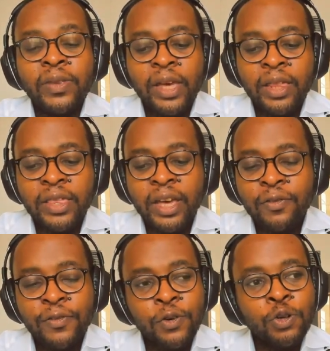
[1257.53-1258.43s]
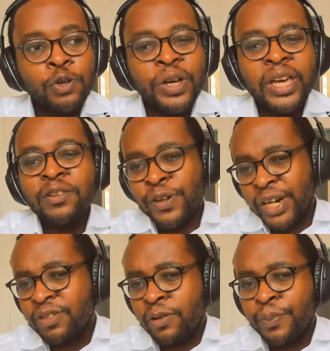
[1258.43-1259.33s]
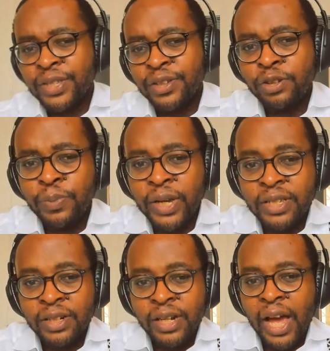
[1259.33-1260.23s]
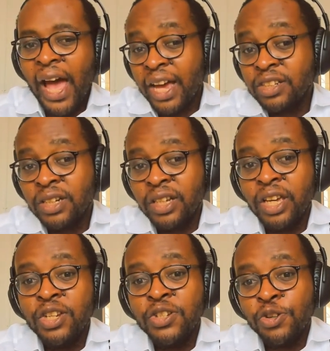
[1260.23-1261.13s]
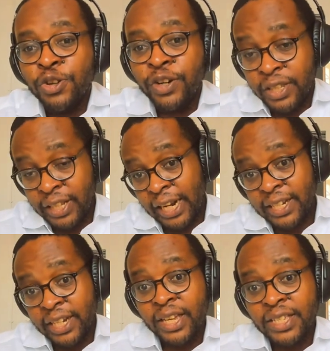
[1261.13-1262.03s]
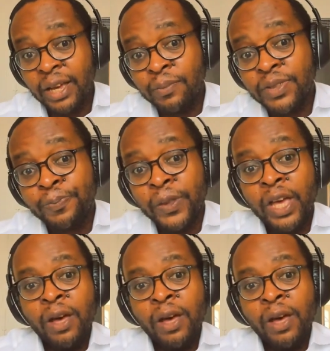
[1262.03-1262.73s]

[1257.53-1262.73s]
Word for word: And therefore, it varies from person to person. I actually enjoyed the latter exams.